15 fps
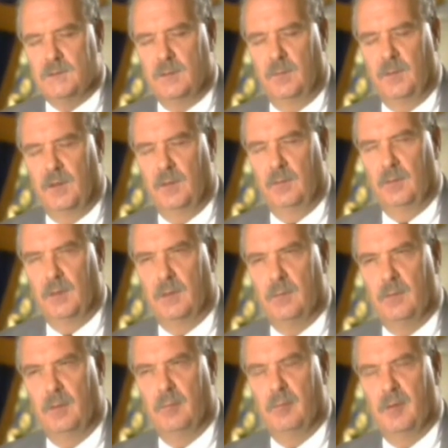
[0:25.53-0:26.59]
I'm thinking,
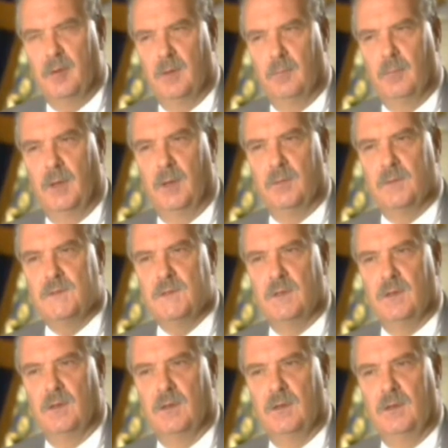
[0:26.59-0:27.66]
like, when I was
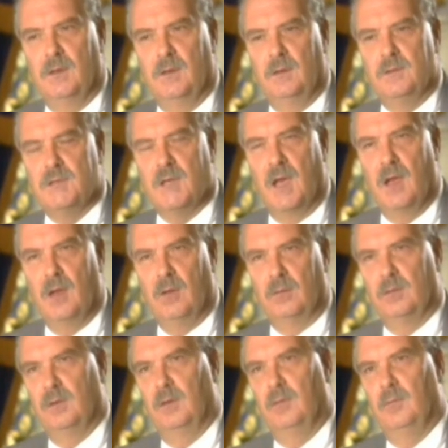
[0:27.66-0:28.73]
a
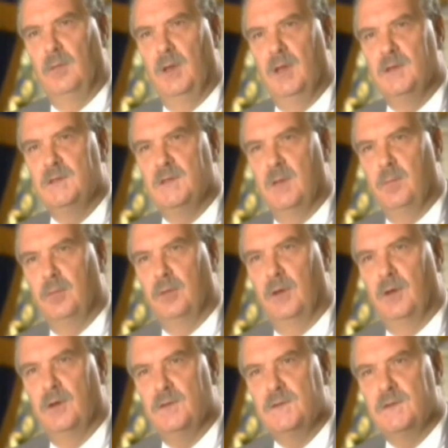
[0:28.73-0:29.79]
child, and we said
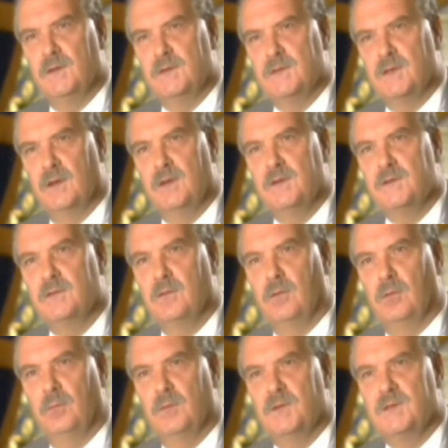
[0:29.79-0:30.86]
prayers in Sunday school,
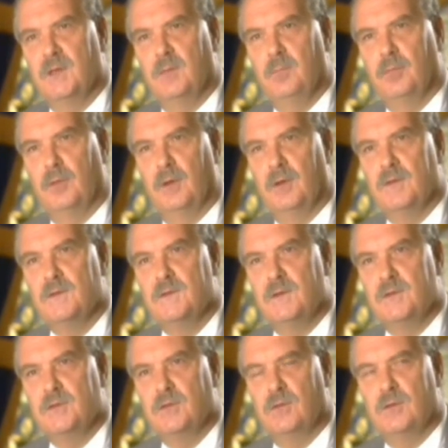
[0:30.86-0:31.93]
and we said prayers
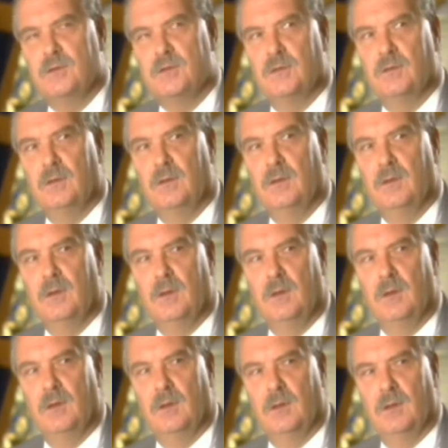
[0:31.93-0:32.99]
in church, and
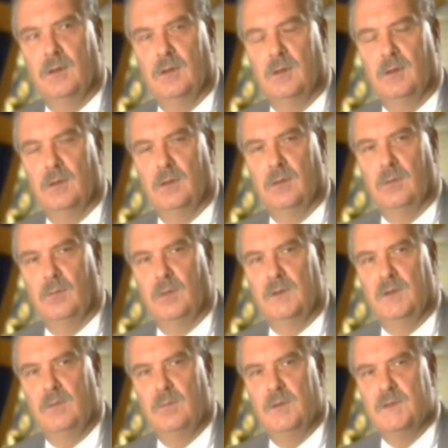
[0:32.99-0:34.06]
what
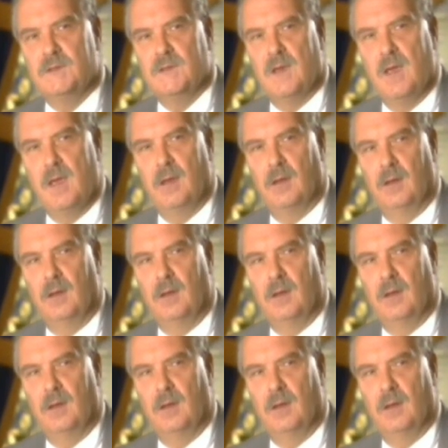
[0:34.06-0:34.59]
did we say?